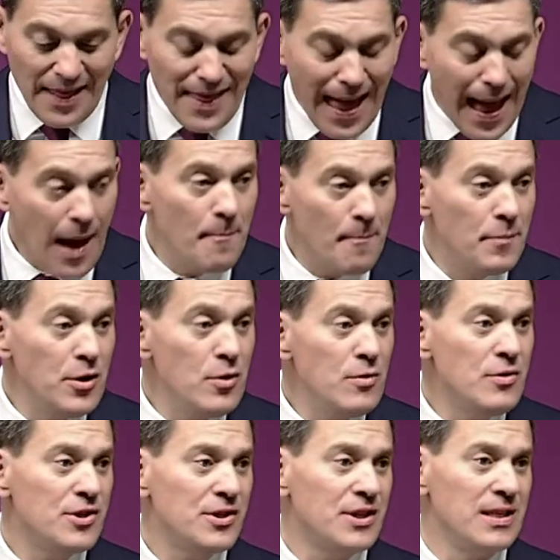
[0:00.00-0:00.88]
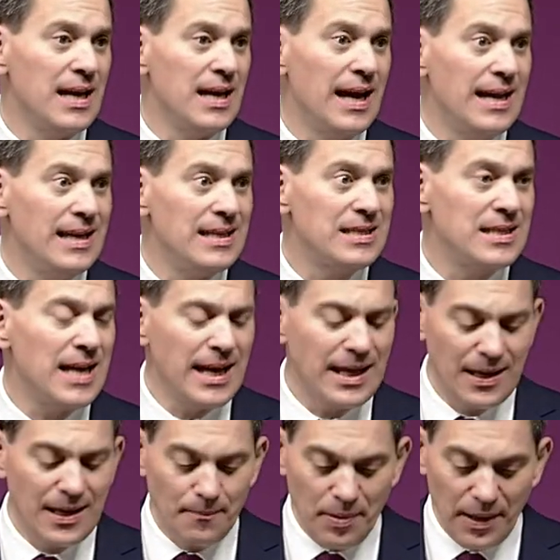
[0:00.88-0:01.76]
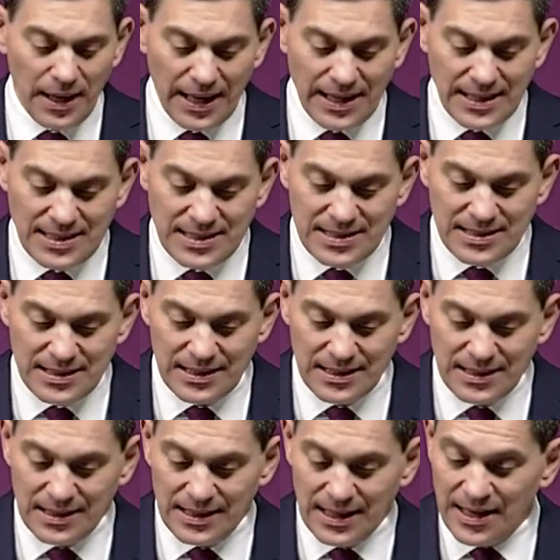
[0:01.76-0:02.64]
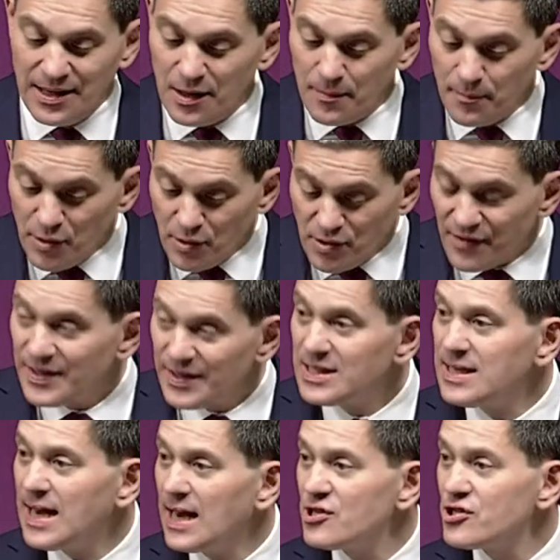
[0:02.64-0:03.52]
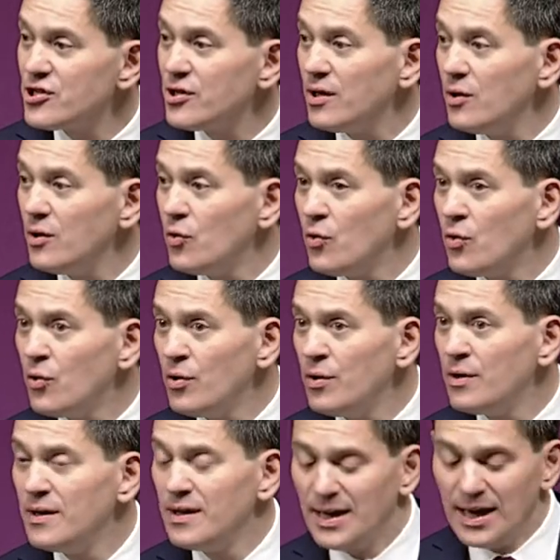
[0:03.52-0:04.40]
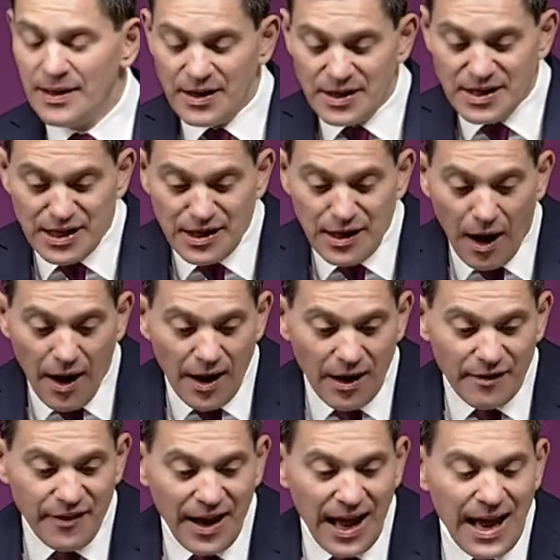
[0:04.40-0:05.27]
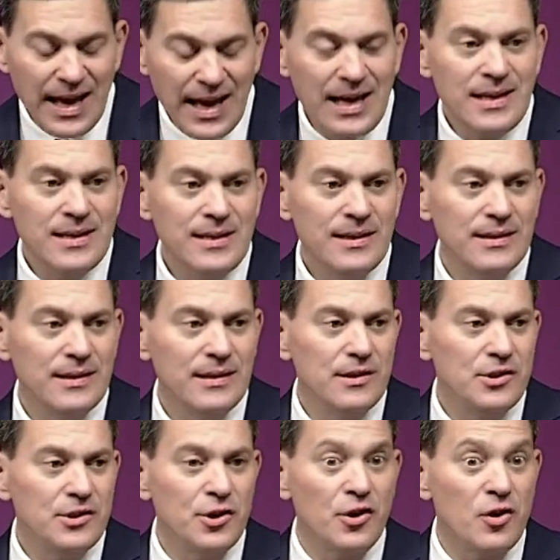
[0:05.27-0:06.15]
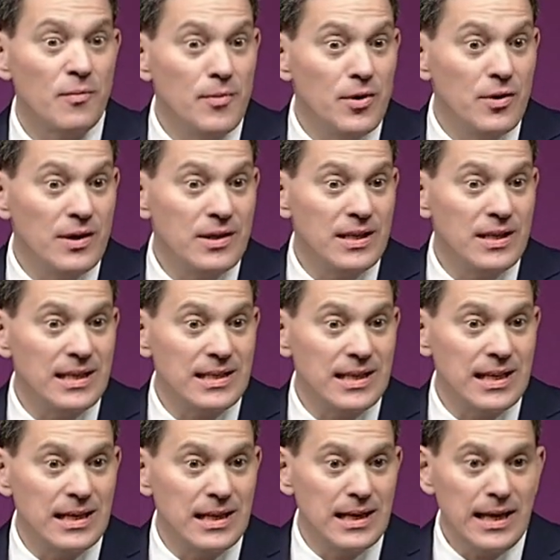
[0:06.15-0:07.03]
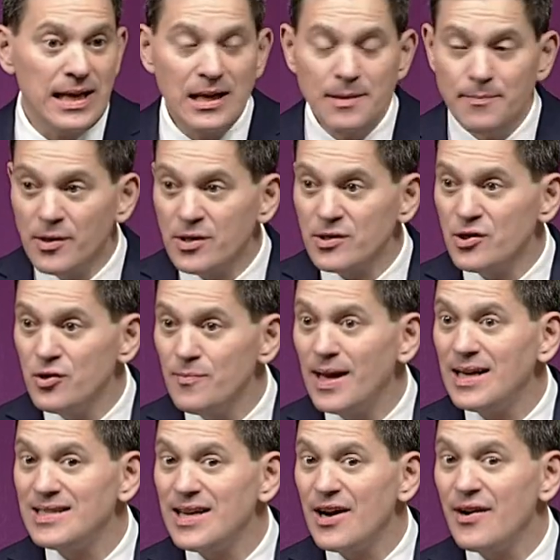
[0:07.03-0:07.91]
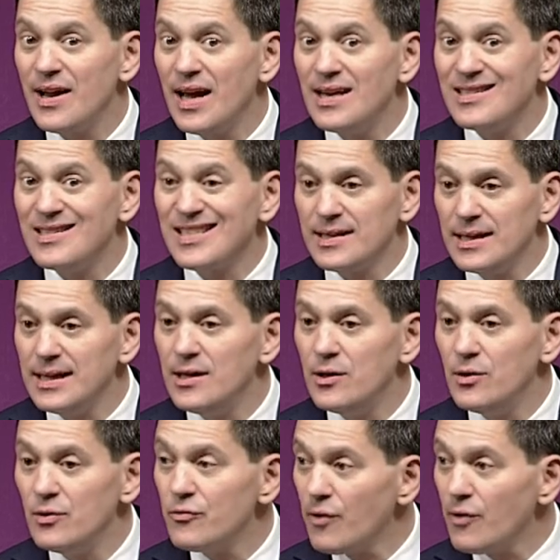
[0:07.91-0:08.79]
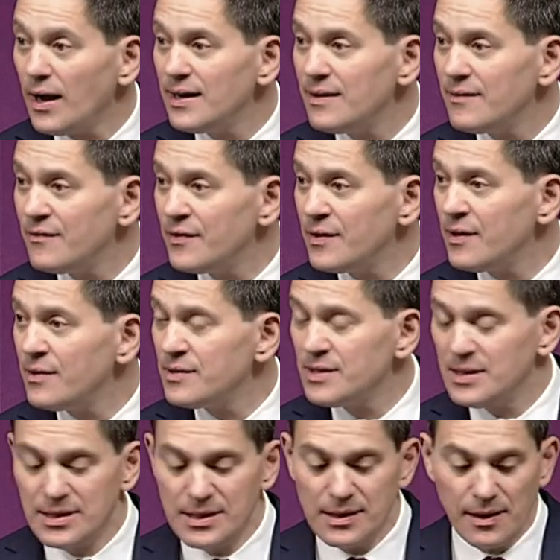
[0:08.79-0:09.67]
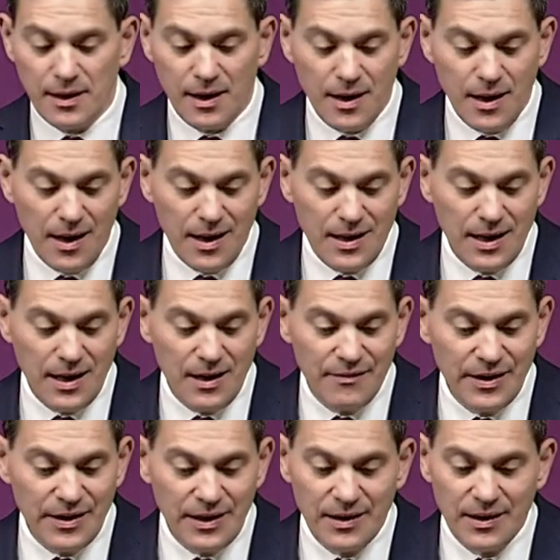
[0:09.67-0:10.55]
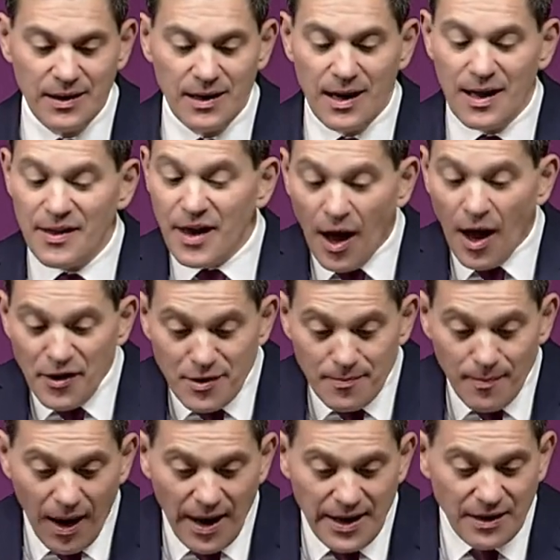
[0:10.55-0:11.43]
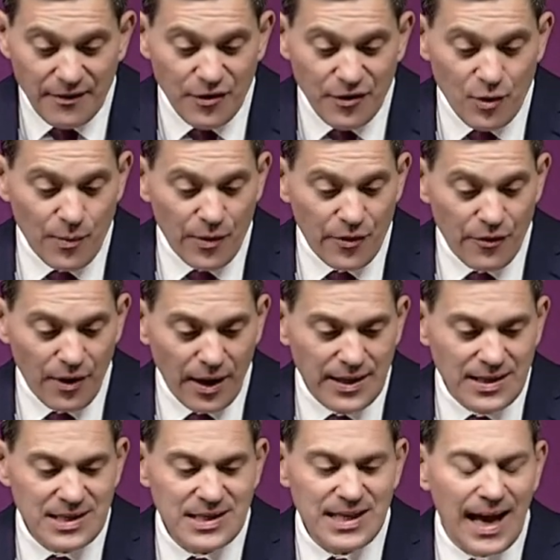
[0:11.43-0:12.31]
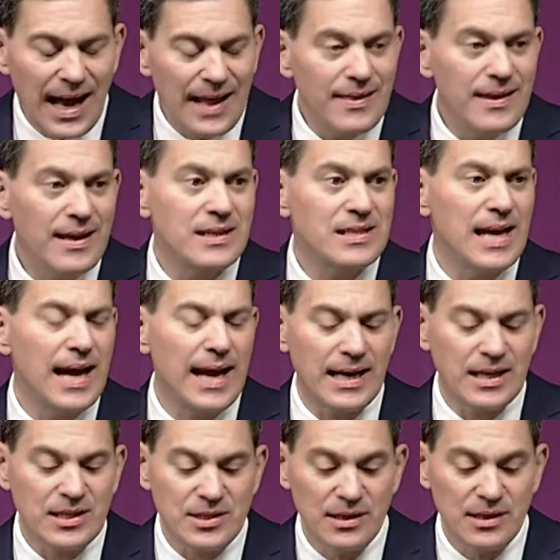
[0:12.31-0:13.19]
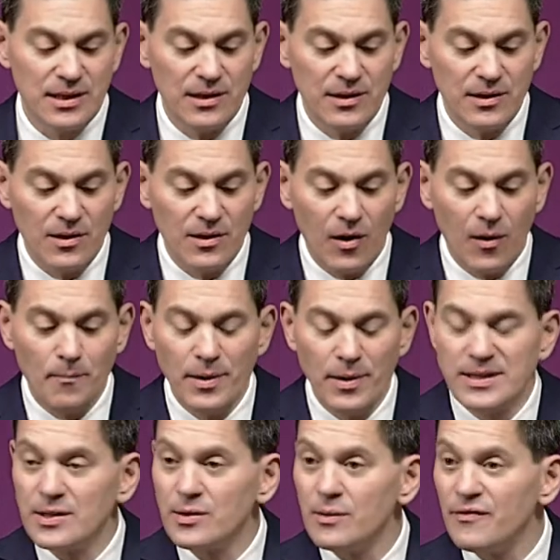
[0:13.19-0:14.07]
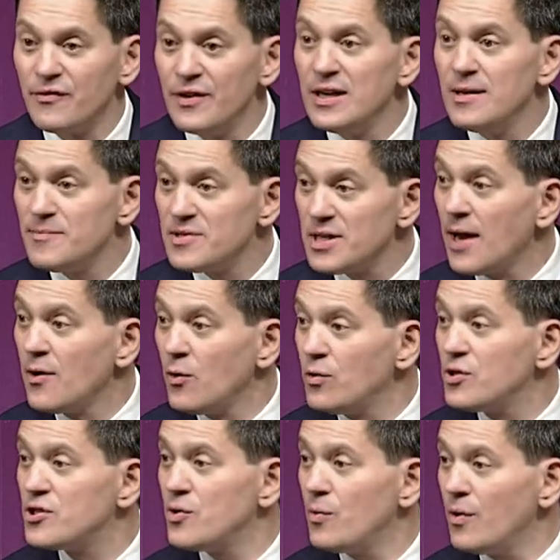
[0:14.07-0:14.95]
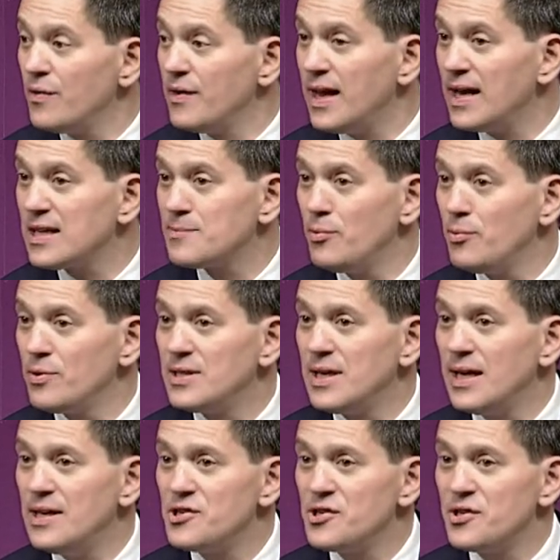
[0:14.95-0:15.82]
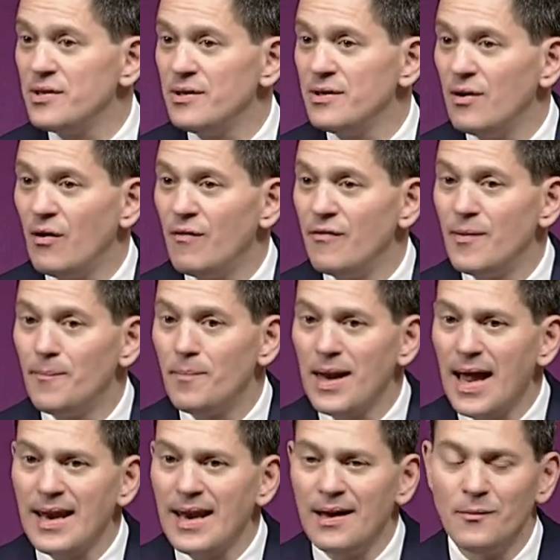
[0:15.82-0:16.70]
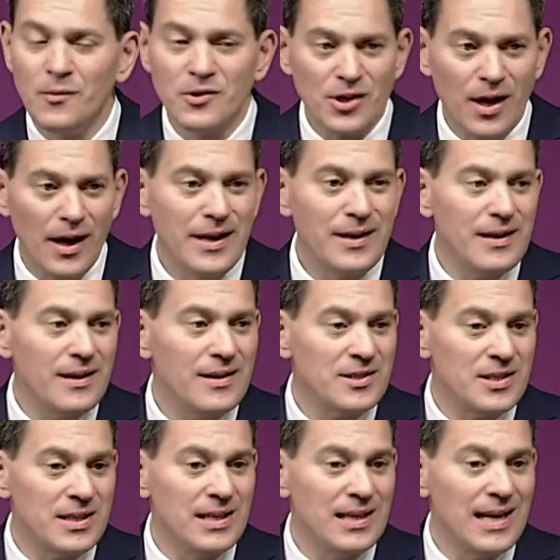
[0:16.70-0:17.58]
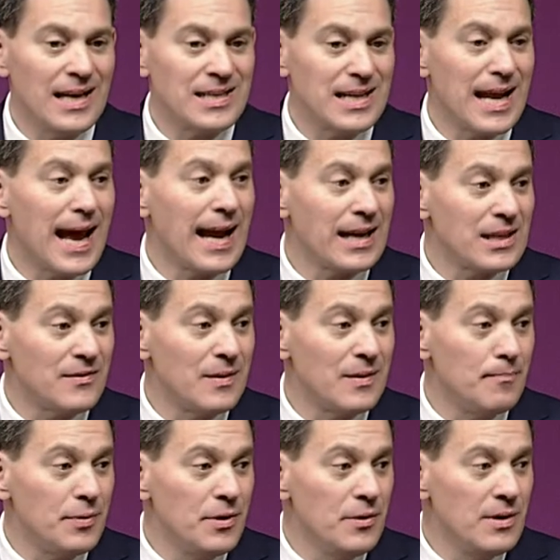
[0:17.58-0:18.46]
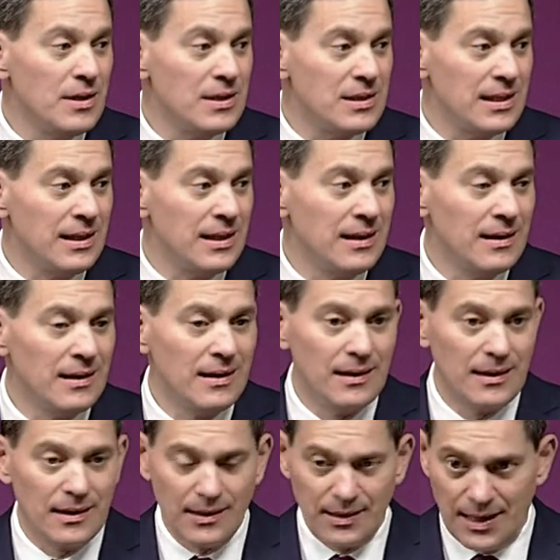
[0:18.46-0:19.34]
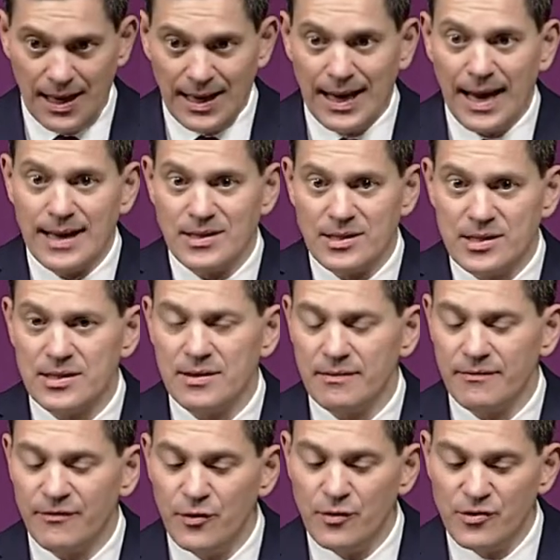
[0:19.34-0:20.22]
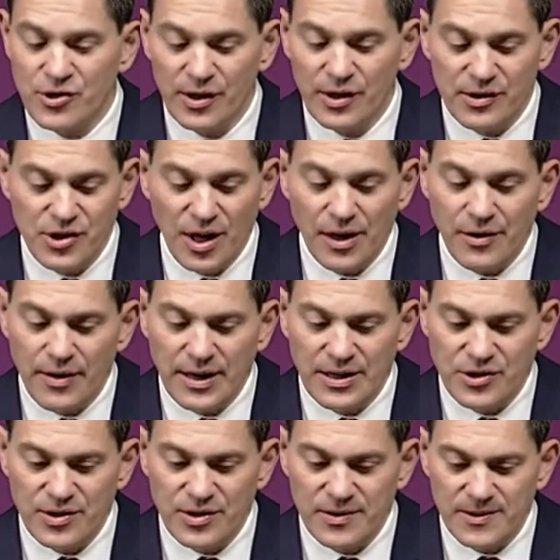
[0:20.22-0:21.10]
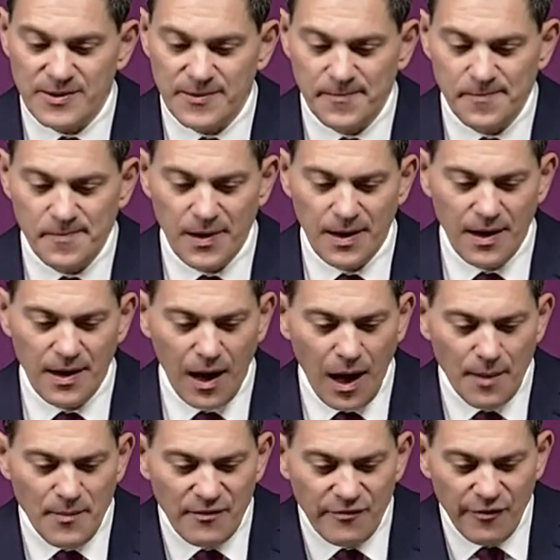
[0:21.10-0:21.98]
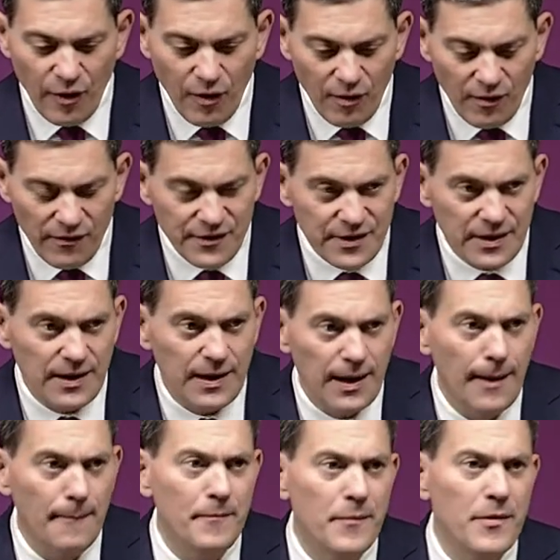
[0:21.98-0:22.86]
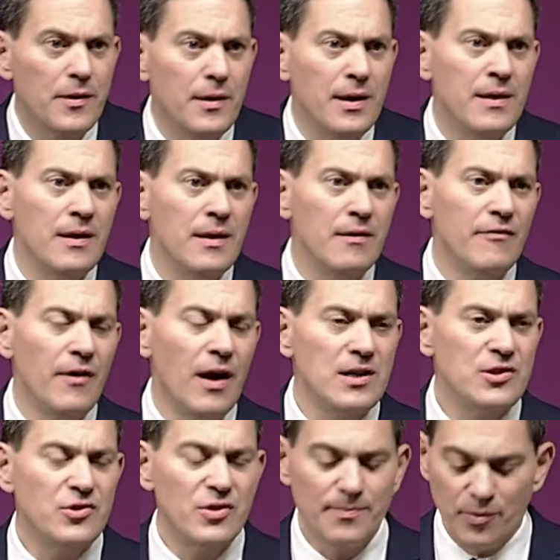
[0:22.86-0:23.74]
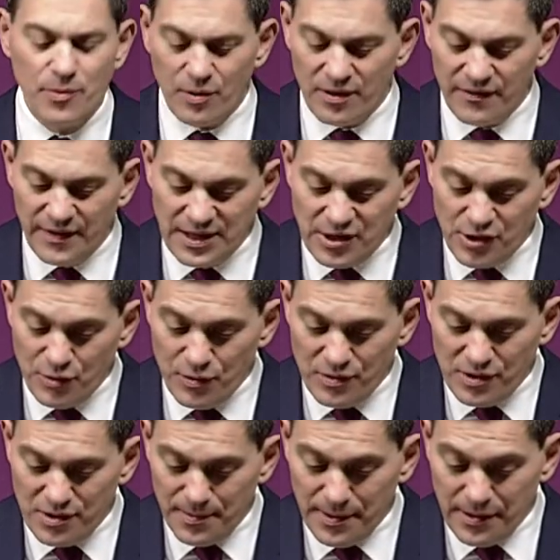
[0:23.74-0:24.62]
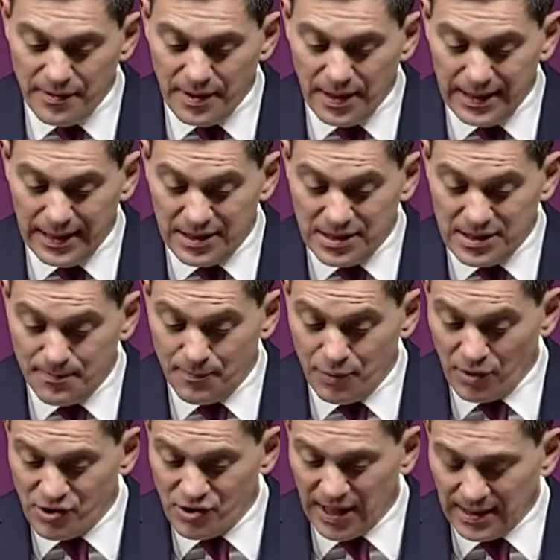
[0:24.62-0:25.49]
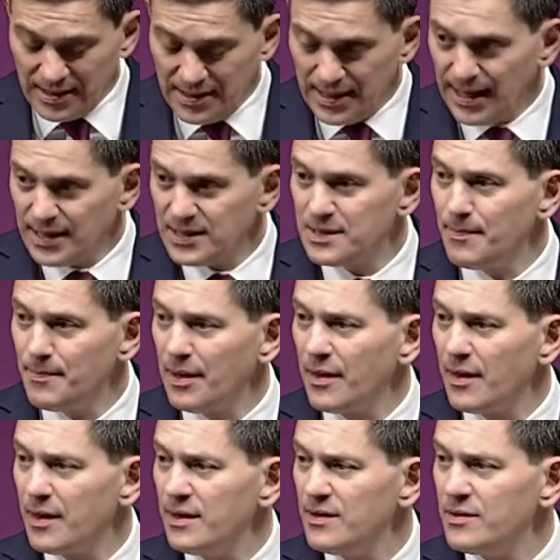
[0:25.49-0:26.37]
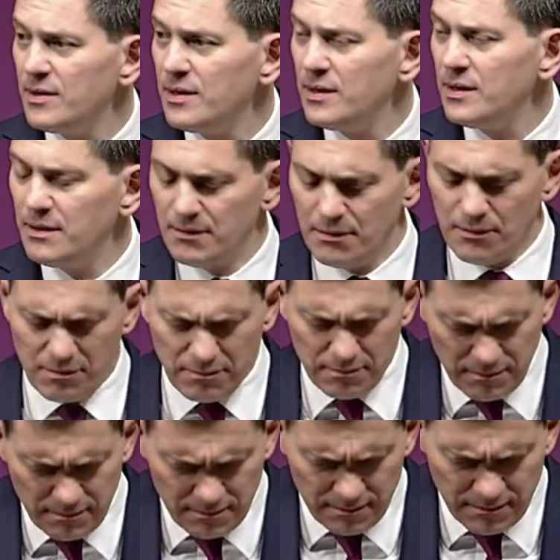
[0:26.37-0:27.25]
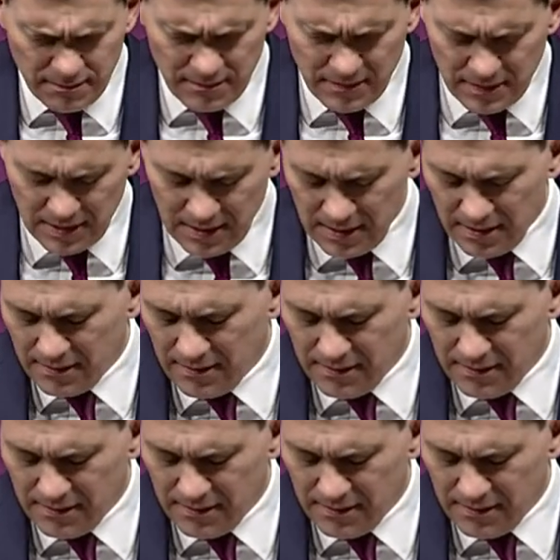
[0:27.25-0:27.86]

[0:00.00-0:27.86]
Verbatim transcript: And that abuse today is taking place in the abuse of international law, in the denial of aid, to communities in need, because humanitarian aid is a legal right for those in uh, need of it, the undermining of human rights, and the attacks on political freedoms, and also on the exploitation of the planet, which I see as an act of impunity against future generations. I'm involved um, in the advisory board of a soon to be released project next month, in, in uh,